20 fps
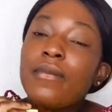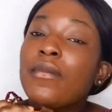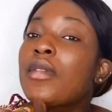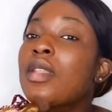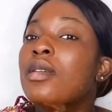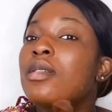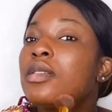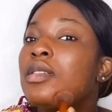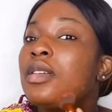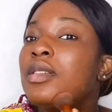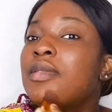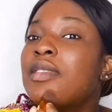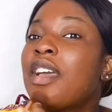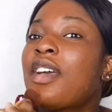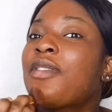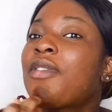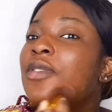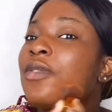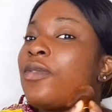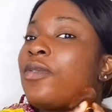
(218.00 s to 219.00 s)
Now you have
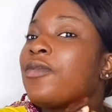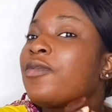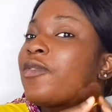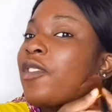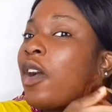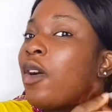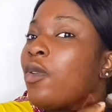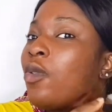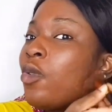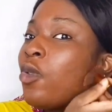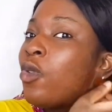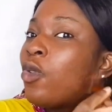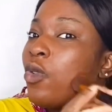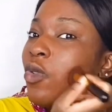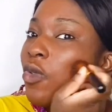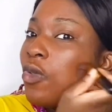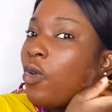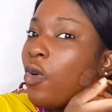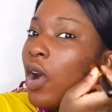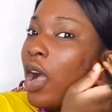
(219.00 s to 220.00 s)
a foul
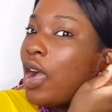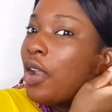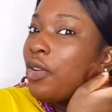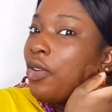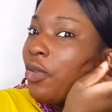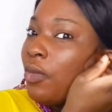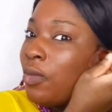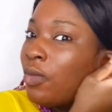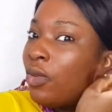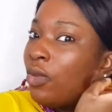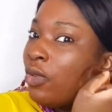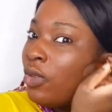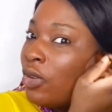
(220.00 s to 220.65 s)
hanomo.